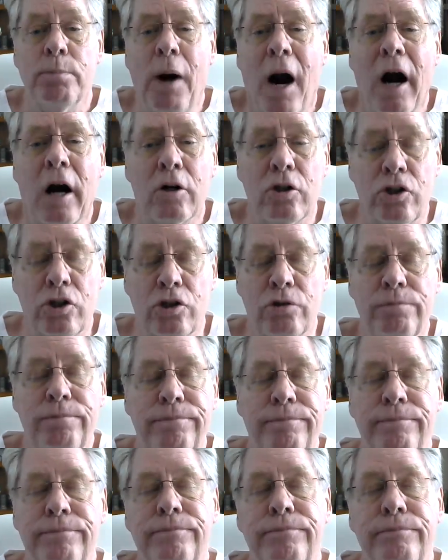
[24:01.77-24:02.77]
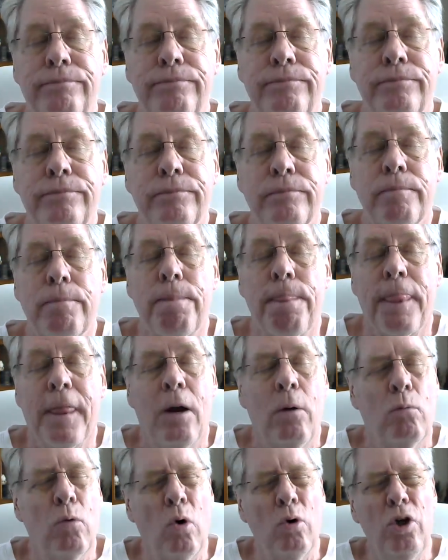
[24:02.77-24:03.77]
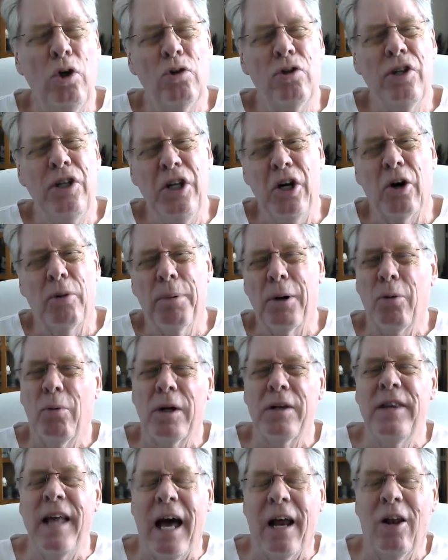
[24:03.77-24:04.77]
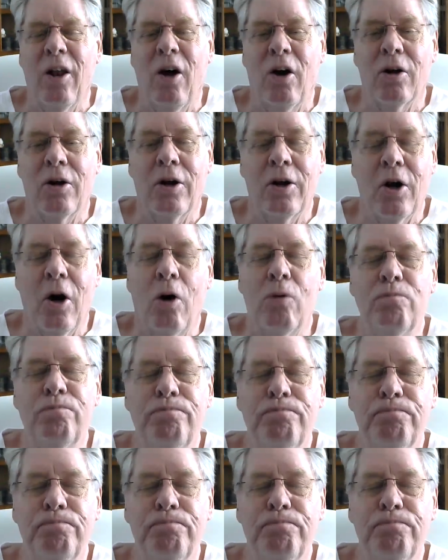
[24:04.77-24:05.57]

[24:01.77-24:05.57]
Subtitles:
March. Won't use the year, but it wasn't that long ago.